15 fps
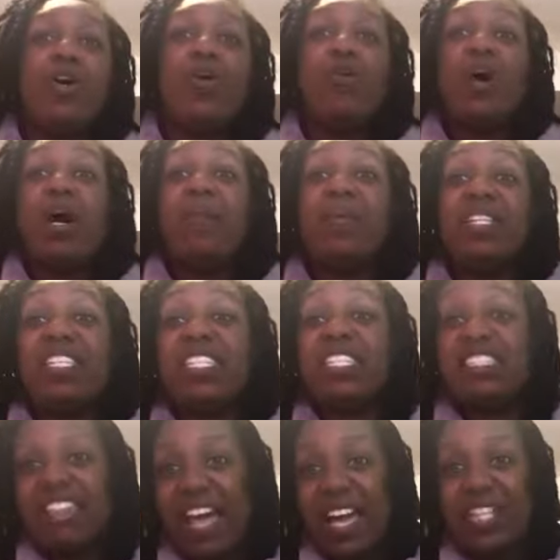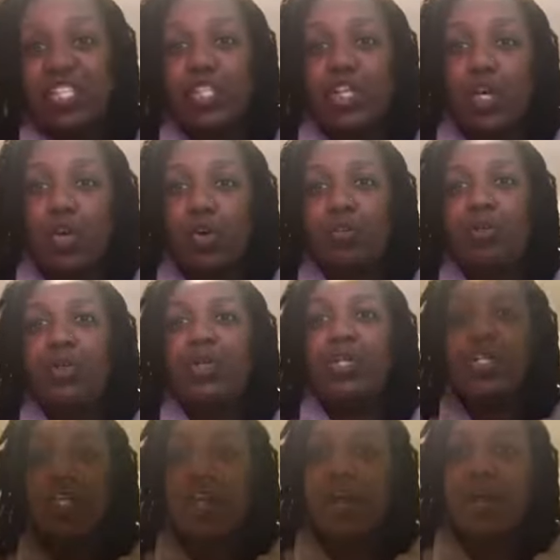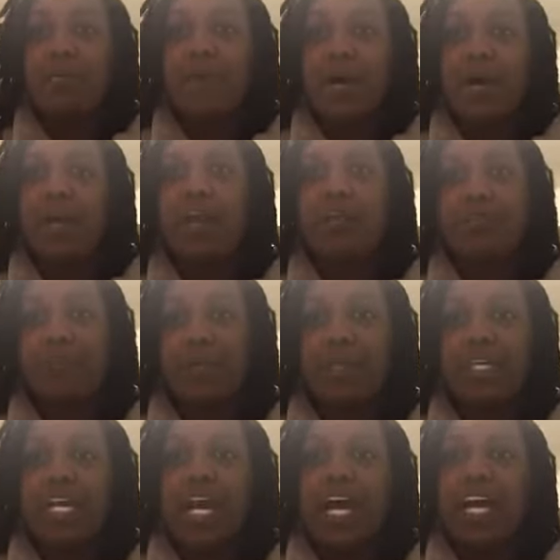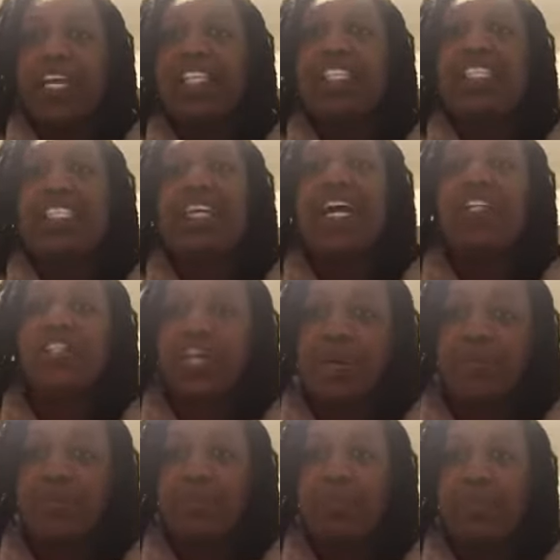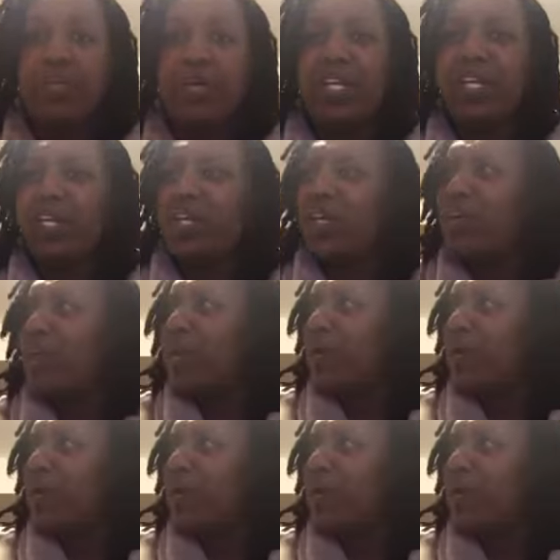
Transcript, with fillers: go up and snatch the girl, pull the girl apart from the guy and snatch up the boy. And the girl